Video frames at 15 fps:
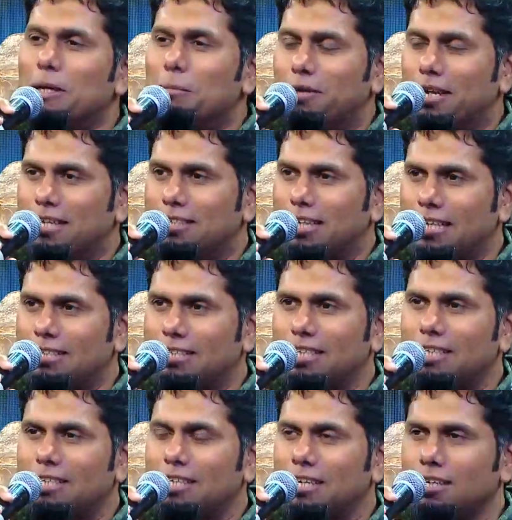But I
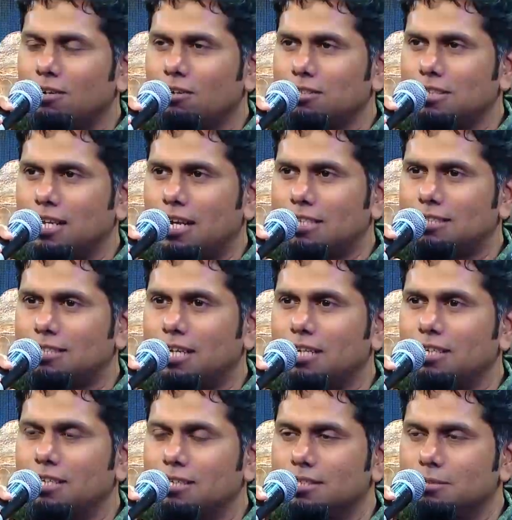think across the last
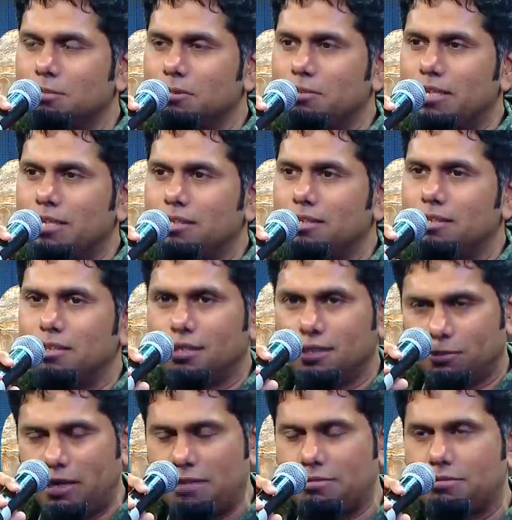10 years, between
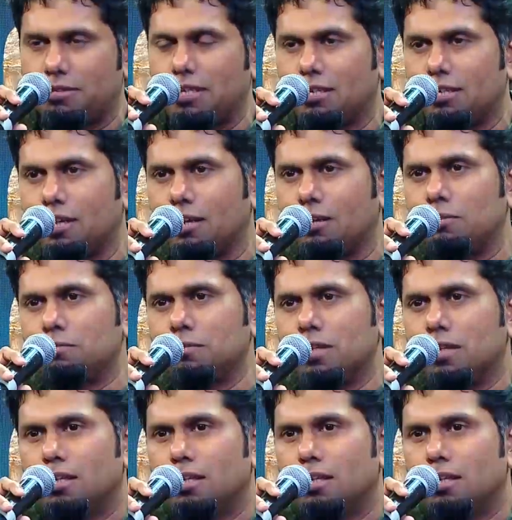2015 and now,